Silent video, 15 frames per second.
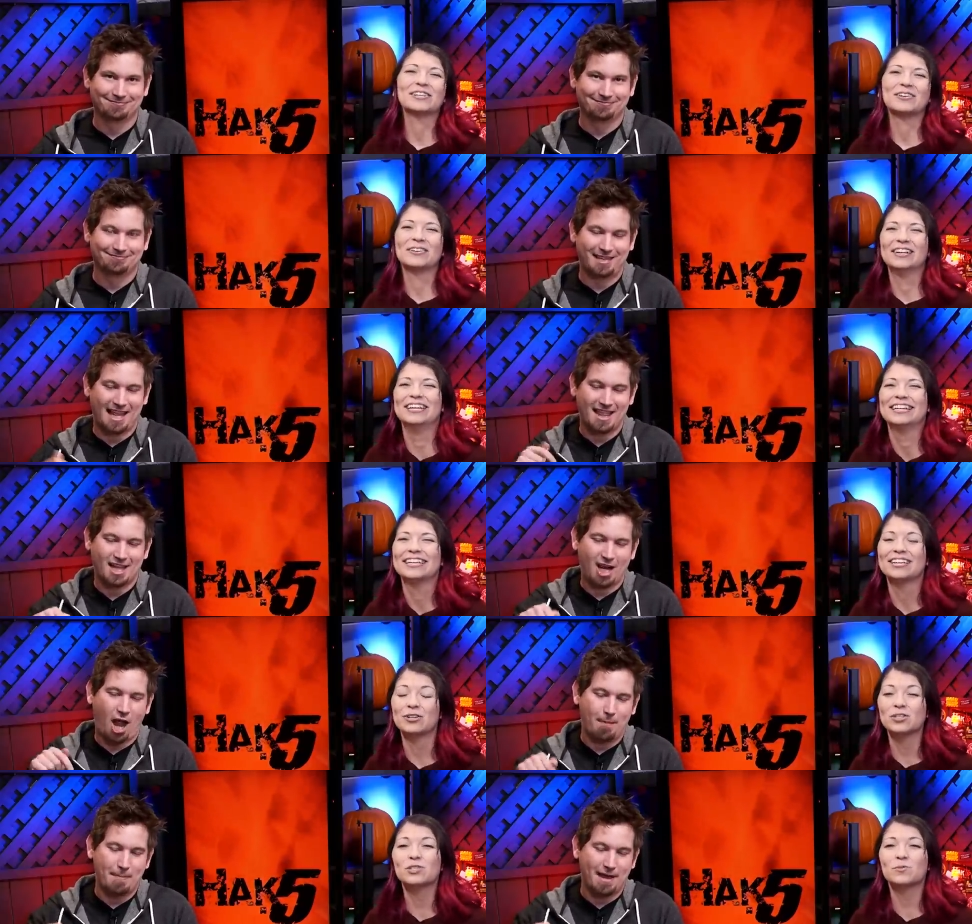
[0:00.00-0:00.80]
Speaker 1: so
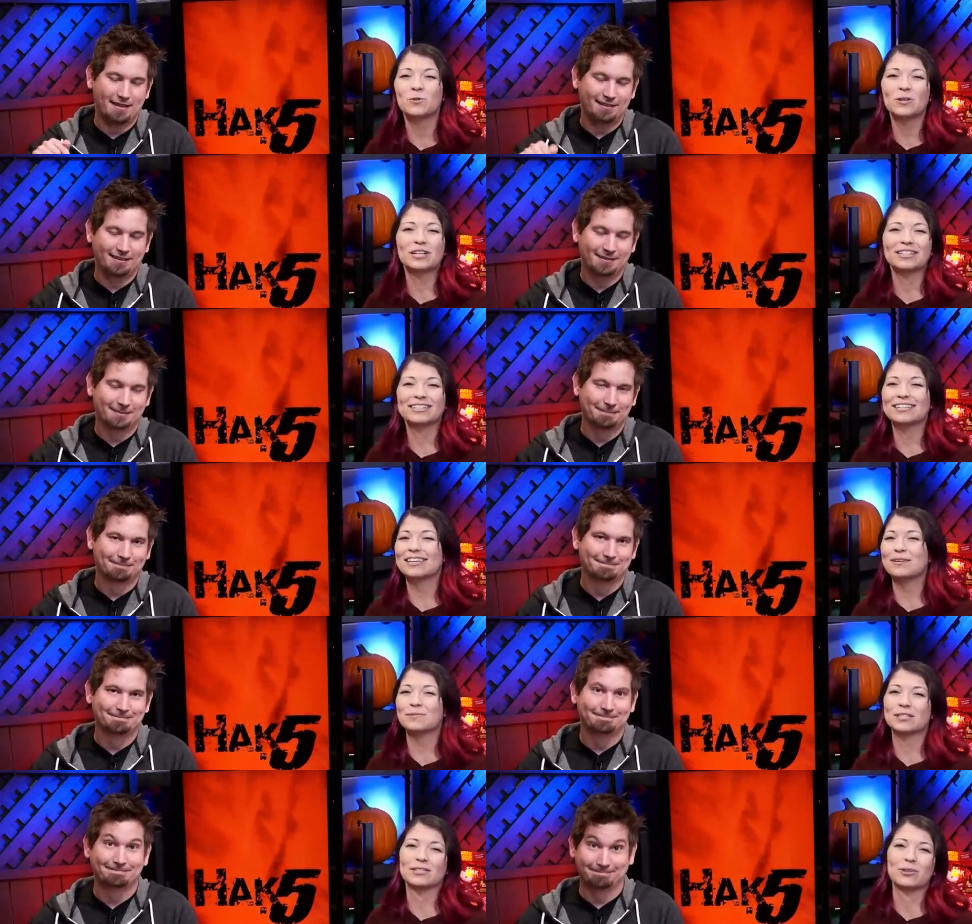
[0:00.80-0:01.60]
your support it
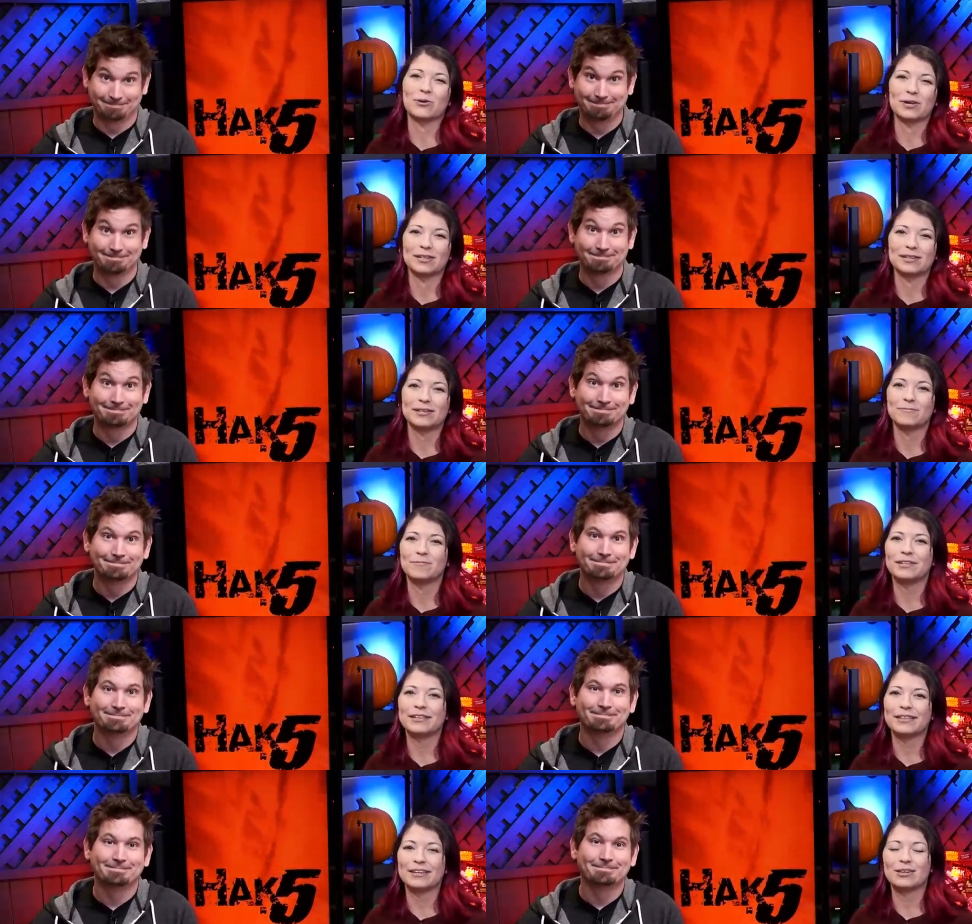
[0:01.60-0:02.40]
keeps us going, and
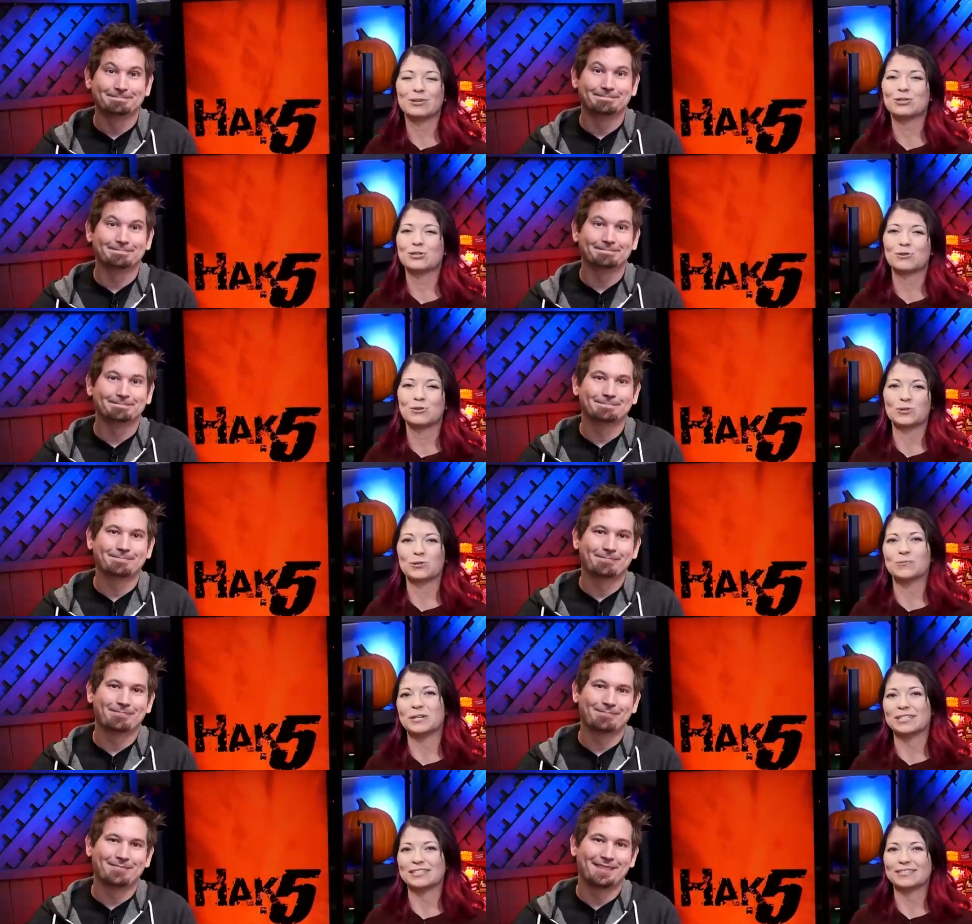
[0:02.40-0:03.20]
we thank you so so
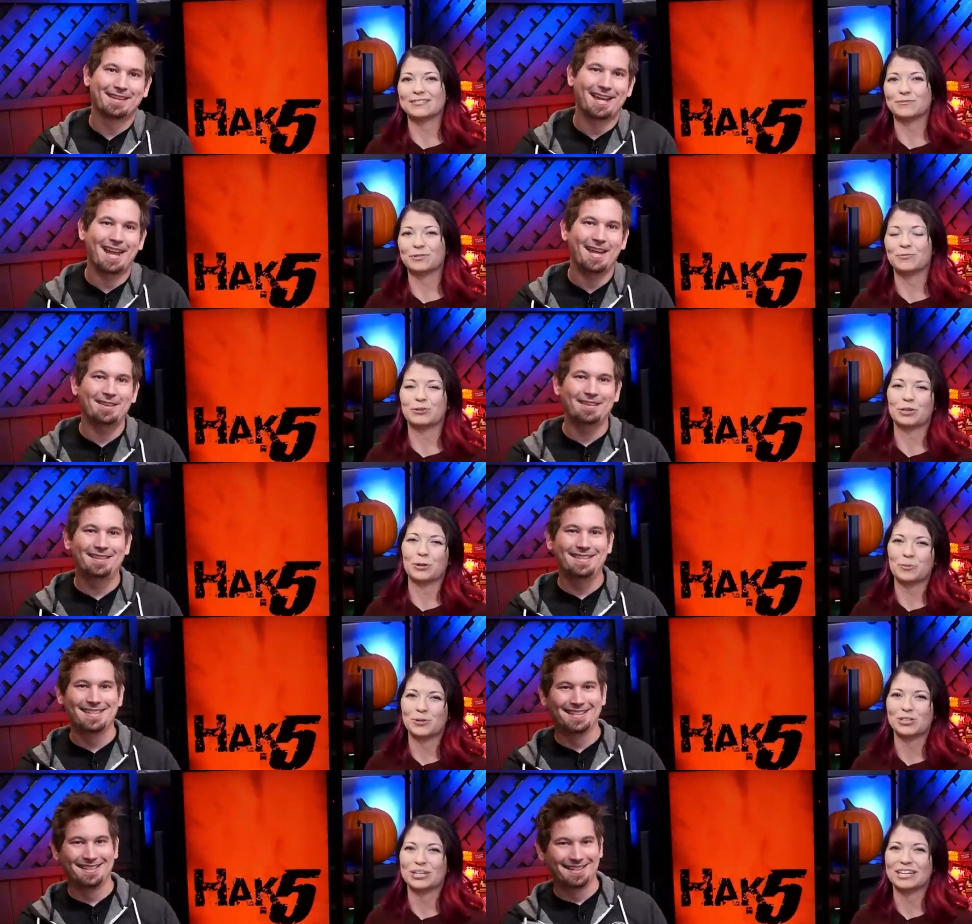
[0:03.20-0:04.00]
much. We and really
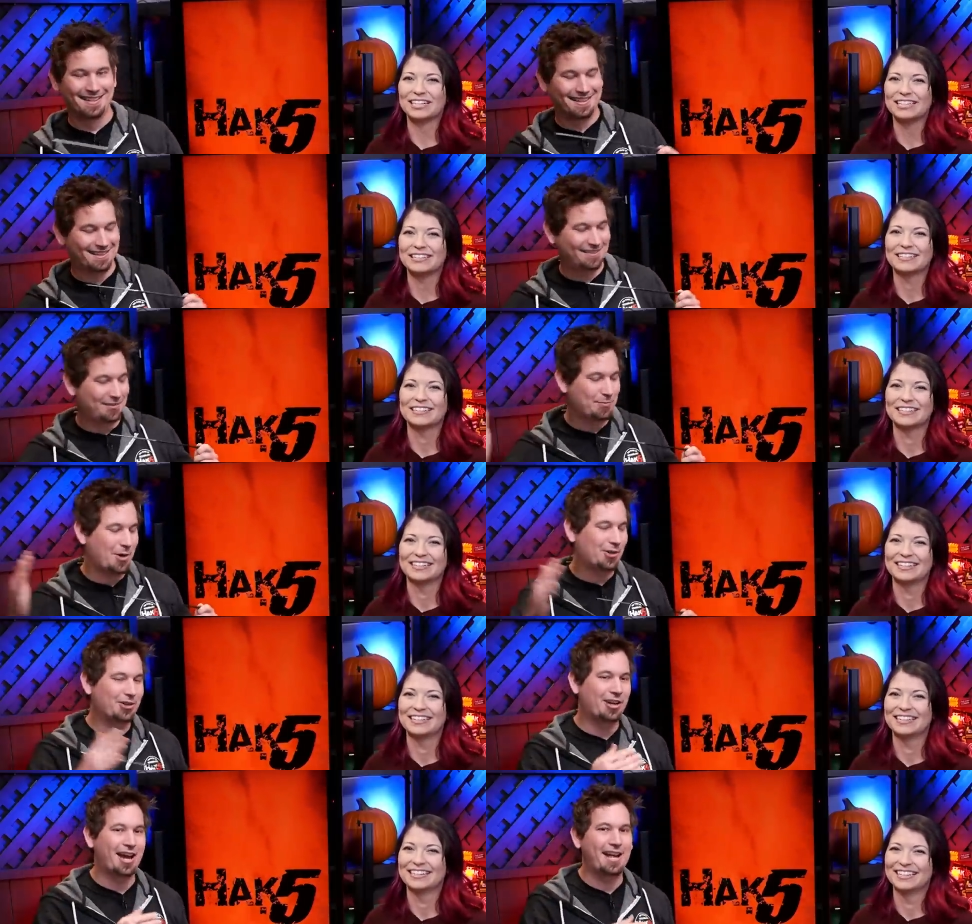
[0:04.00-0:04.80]
appreciate it.
Speaker 2: Listen,
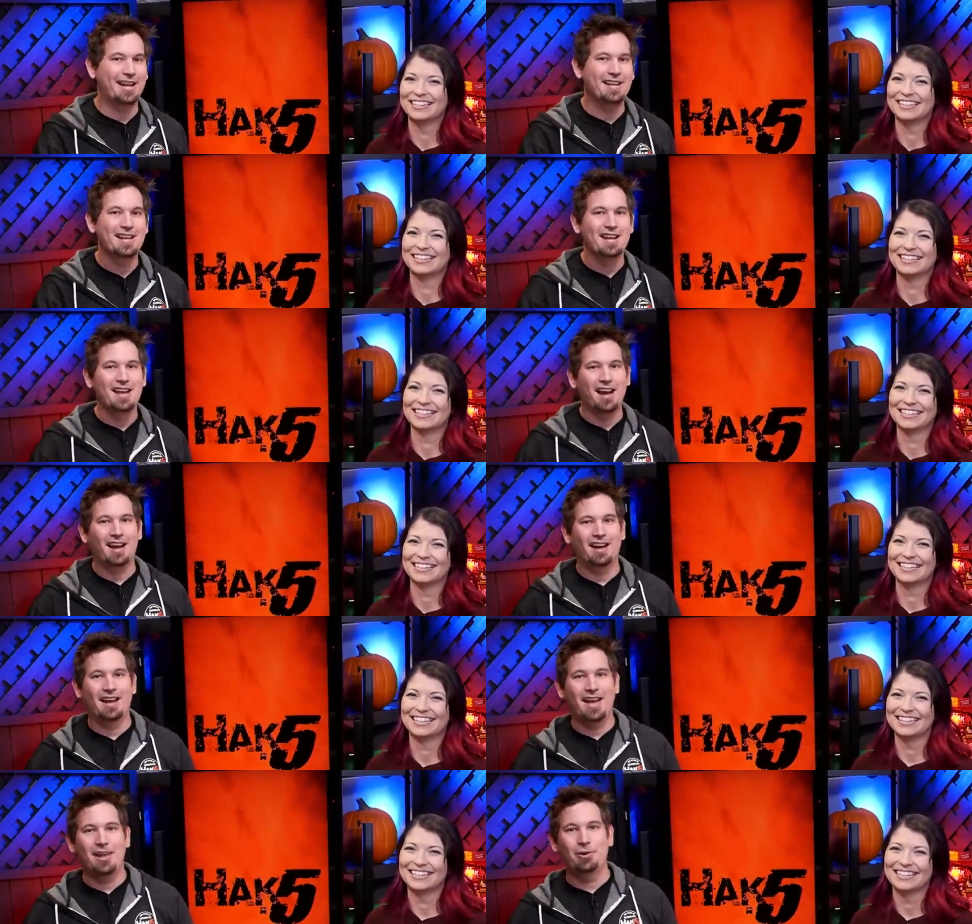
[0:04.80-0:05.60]
while you're at it,
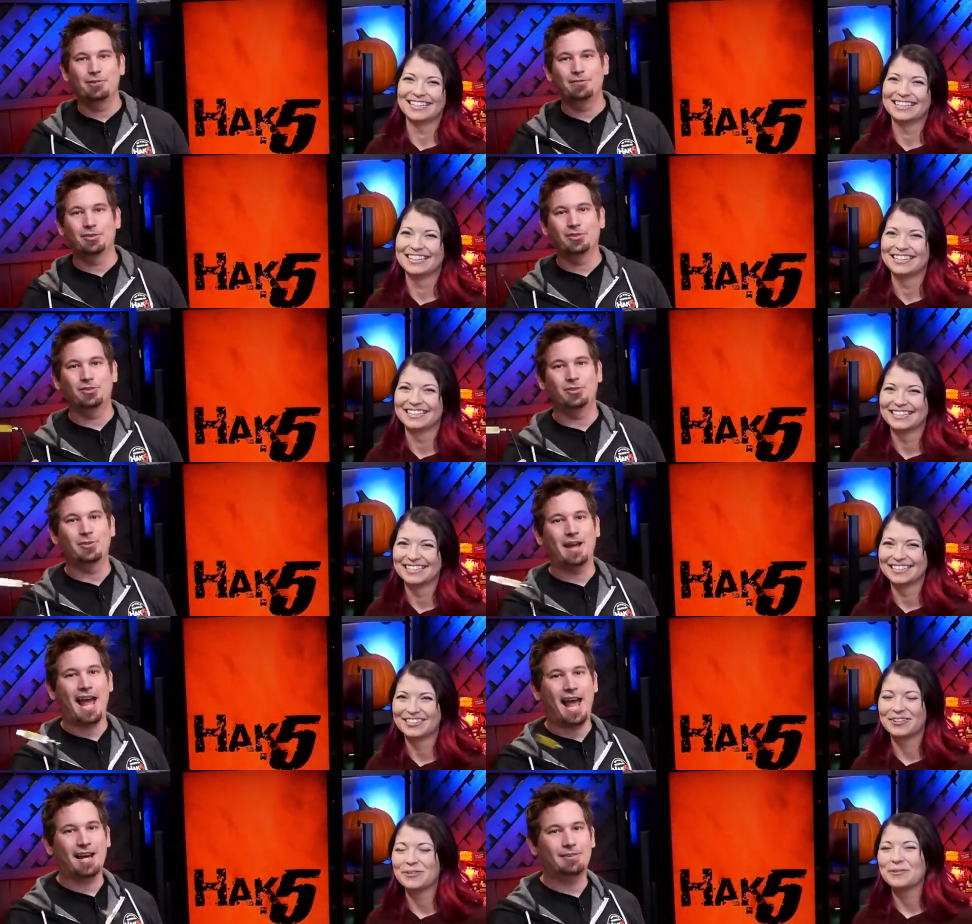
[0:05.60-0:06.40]
uh, head over to
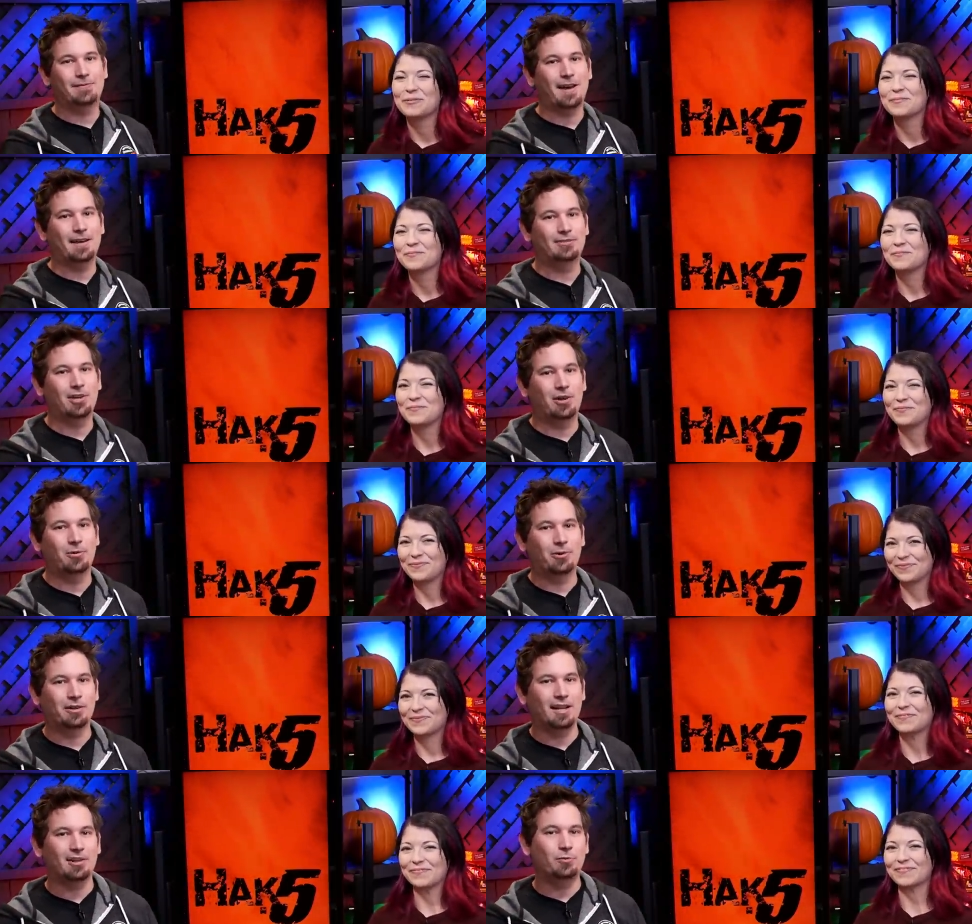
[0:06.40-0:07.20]

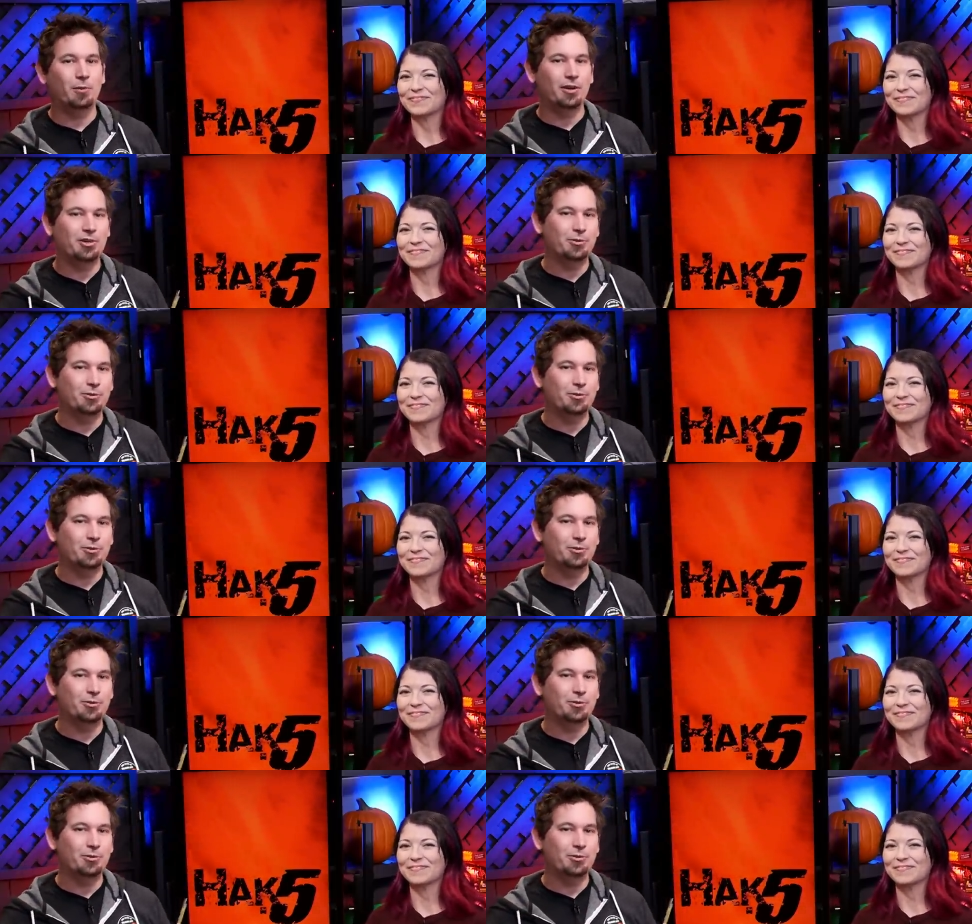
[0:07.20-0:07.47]
hack5.org. That's where